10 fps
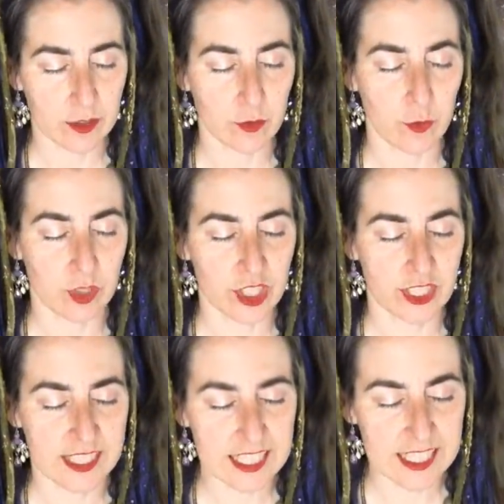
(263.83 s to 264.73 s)
which
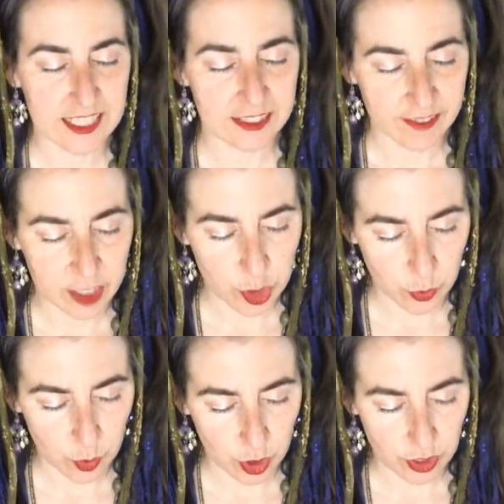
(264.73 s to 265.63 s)
is the
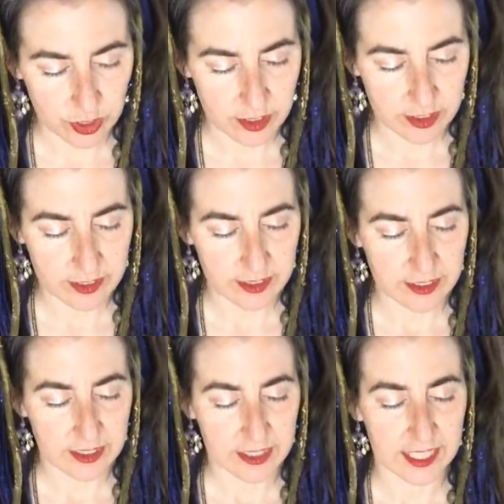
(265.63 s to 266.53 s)
individual
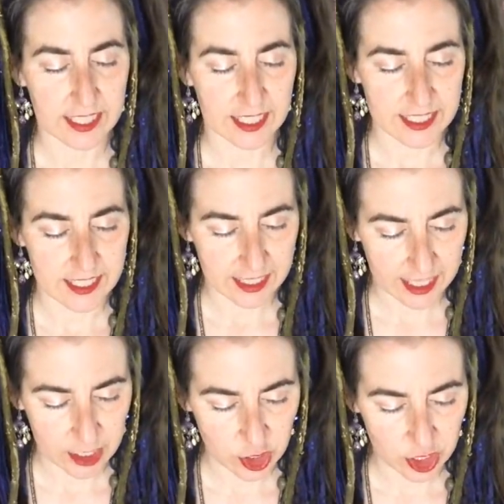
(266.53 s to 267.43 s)
in
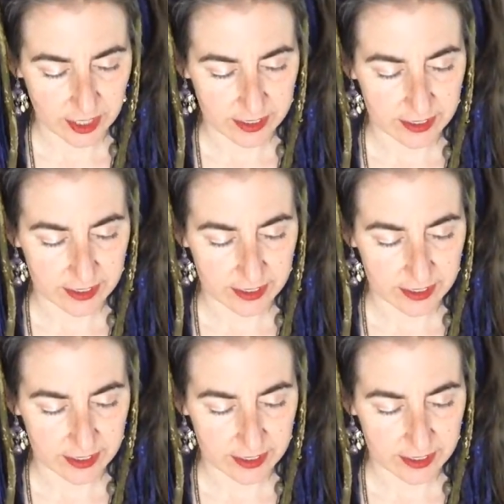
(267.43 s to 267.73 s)
isolation.